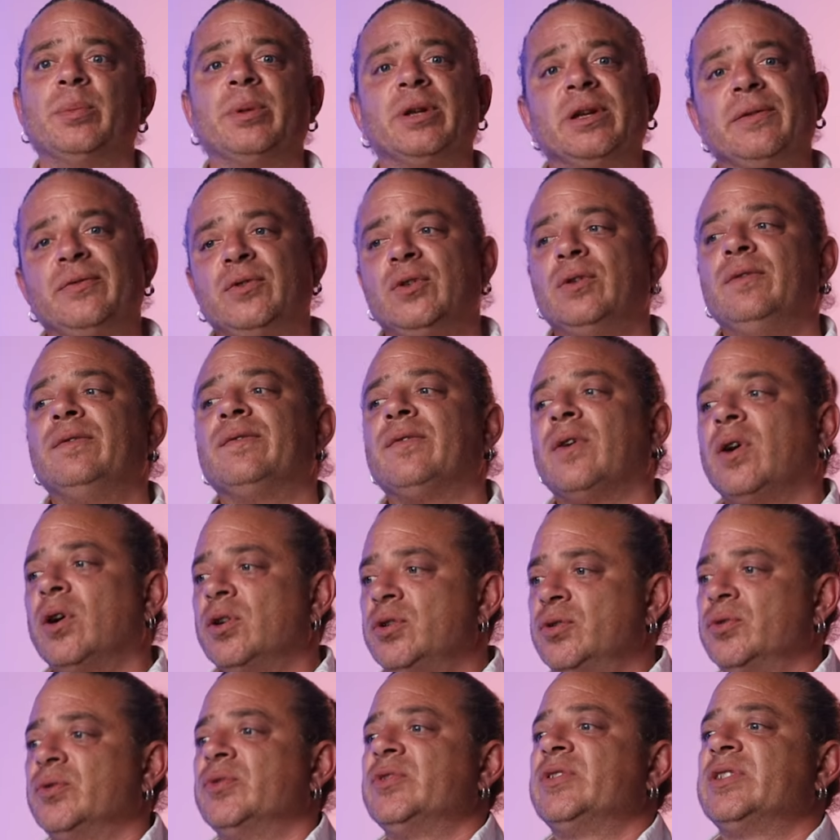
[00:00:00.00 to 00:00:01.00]
But if you
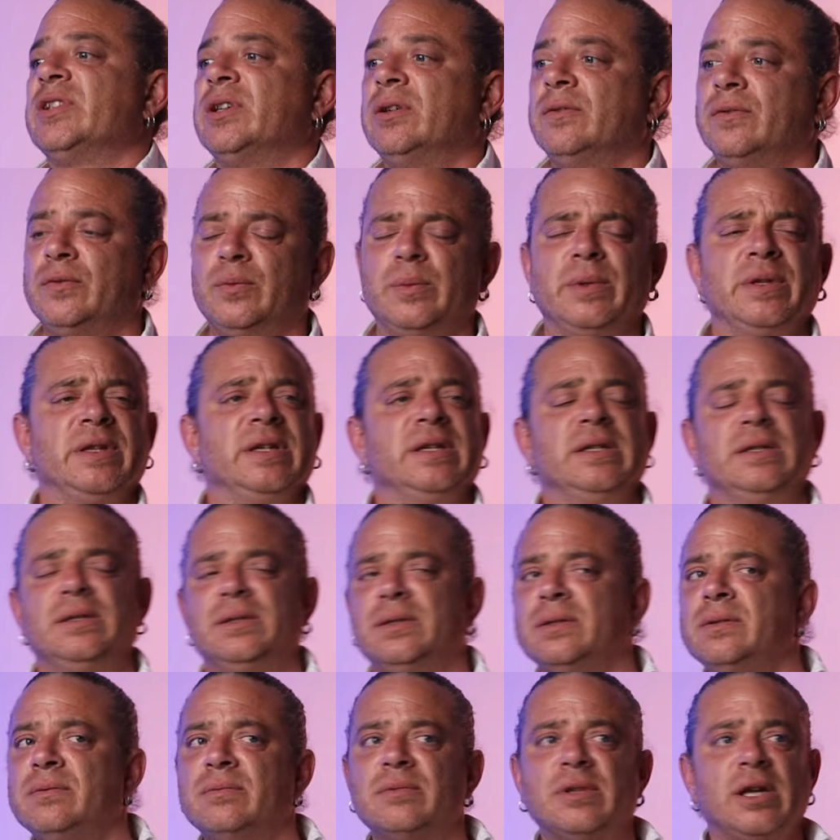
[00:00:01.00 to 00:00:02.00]
find yourself
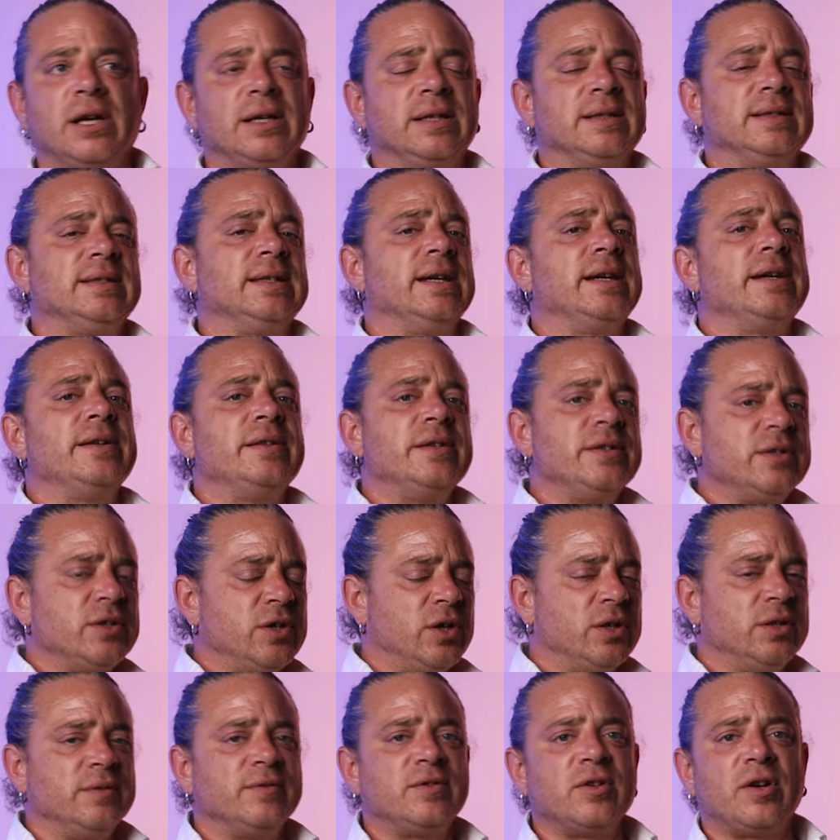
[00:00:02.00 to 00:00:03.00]
within, like I say, this
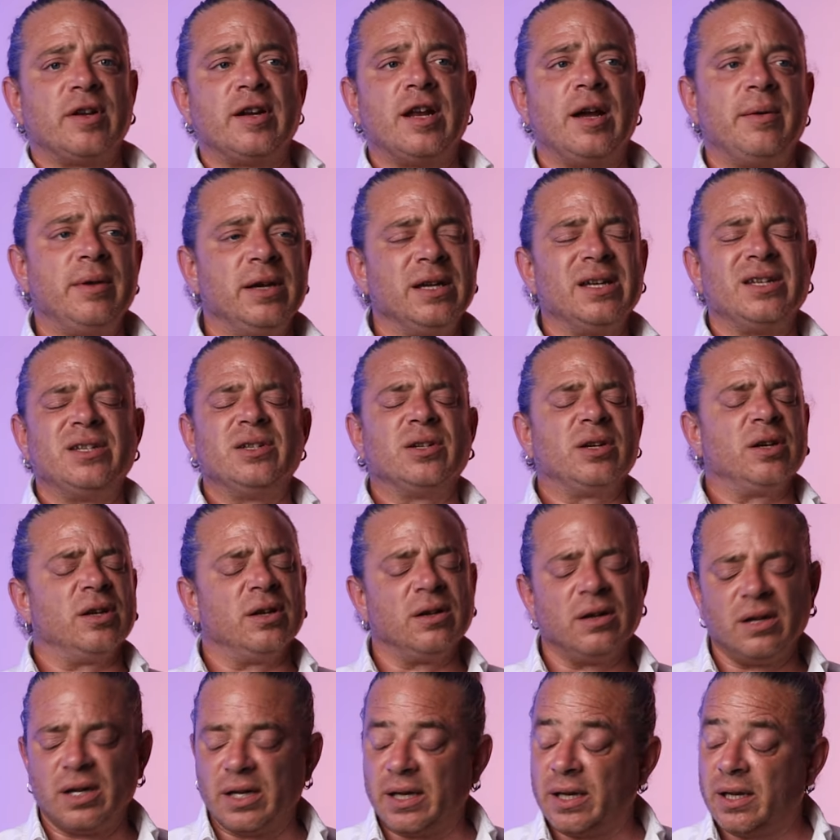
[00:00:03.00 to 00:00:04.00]
kind of dynamic, and you're
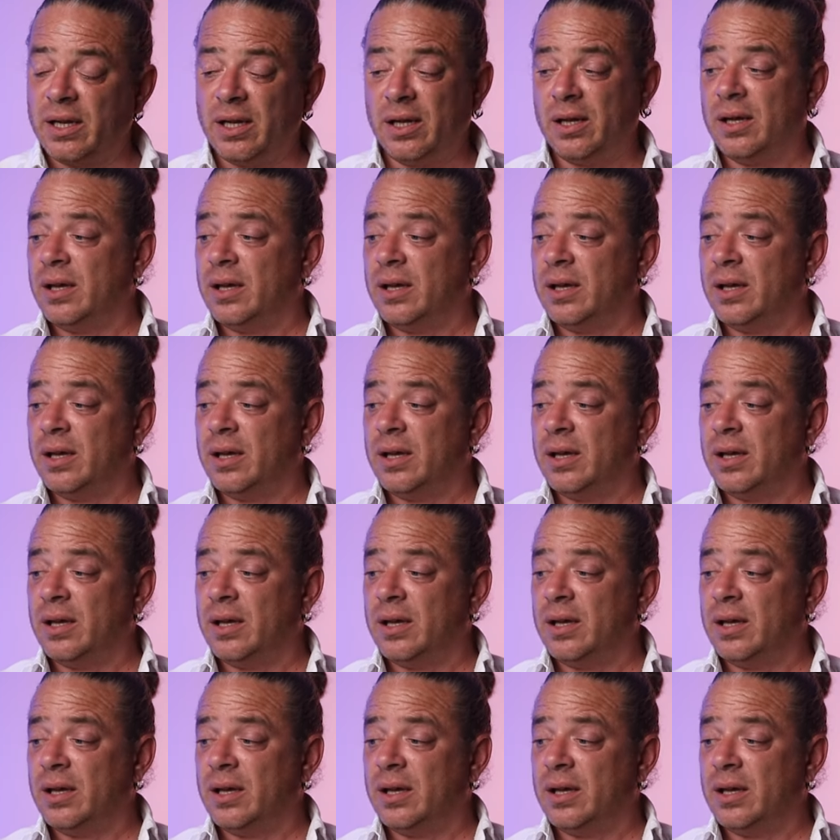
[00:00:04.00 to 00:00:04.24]
kind of like,